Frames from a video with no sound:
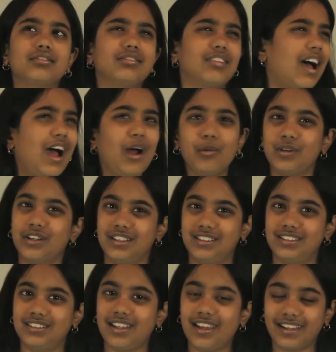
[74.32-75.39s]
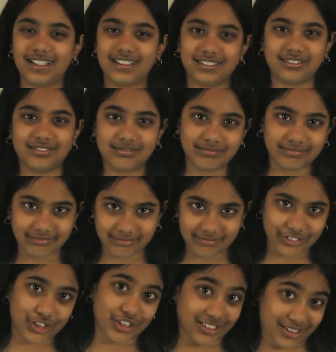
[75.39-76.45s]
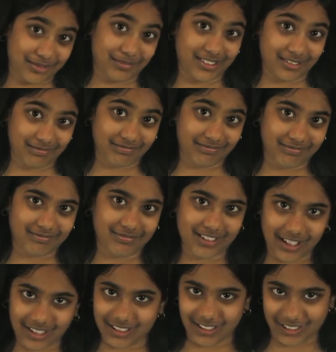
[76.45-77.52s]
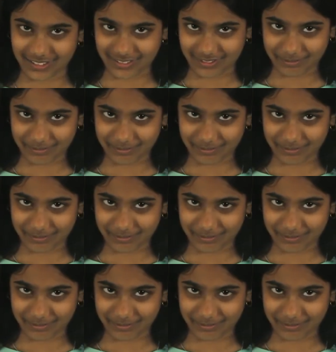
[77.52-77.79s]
hours. Like, trust me, again.